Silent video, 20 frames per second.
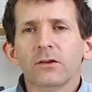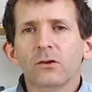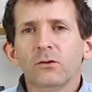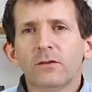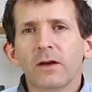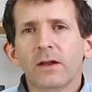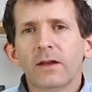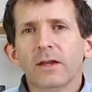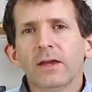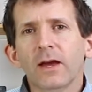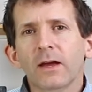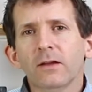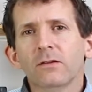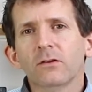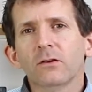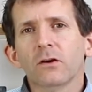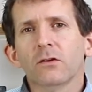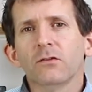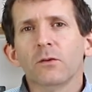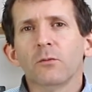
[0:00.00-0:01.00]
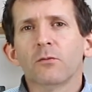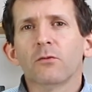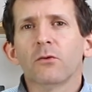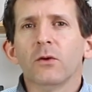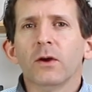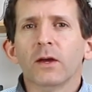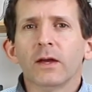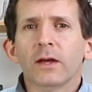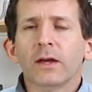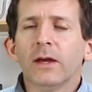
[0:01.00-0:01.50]
that you dedicate to coffee
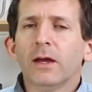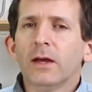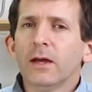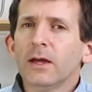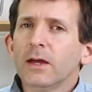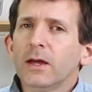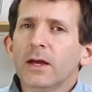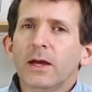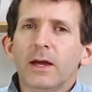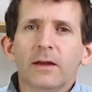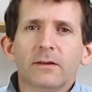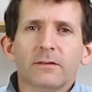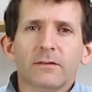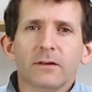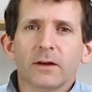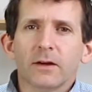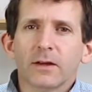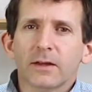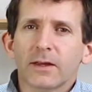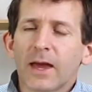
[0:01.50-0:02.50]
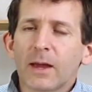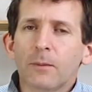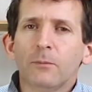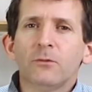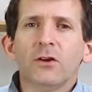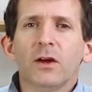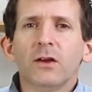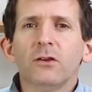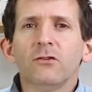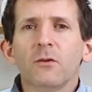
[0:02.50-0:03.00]
brewing is a game
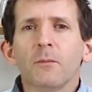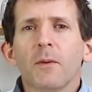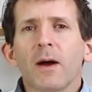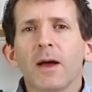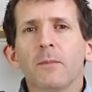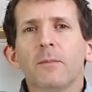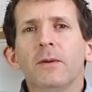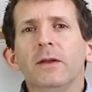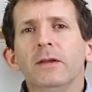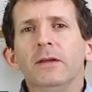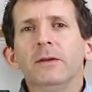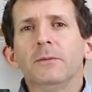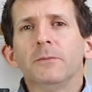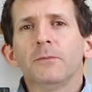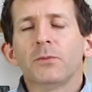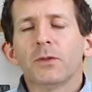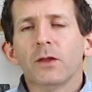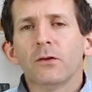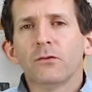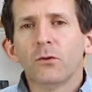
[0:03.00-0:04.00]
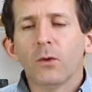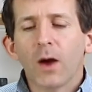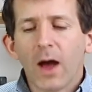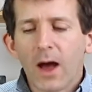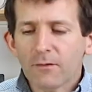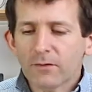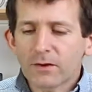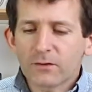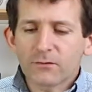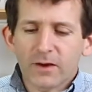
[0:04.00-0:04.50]
changer, in my opinion. If you
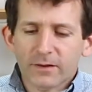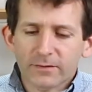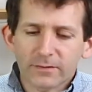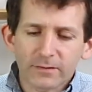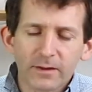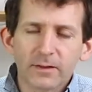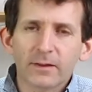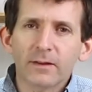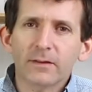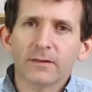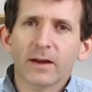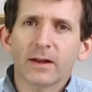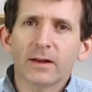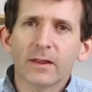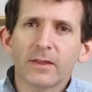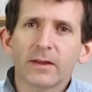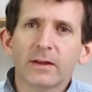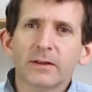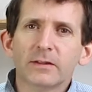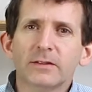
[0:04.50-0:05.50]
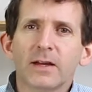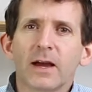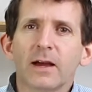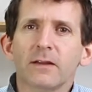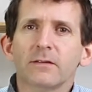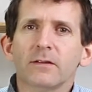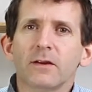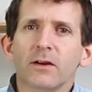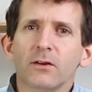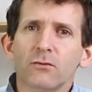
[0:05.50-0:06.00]
haven't invested in these kind of things
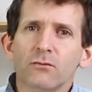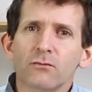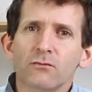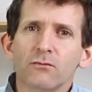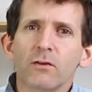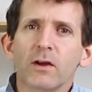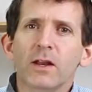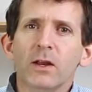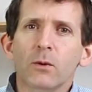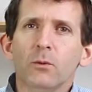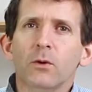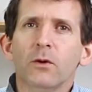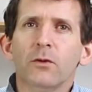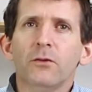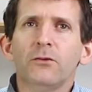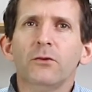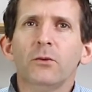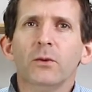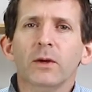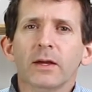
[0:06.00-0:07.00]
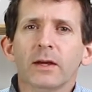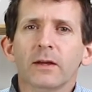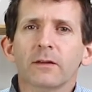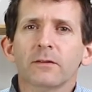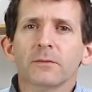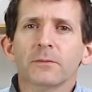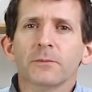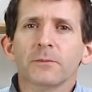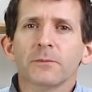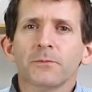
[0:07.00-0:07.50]
yet, it's really worth doing it.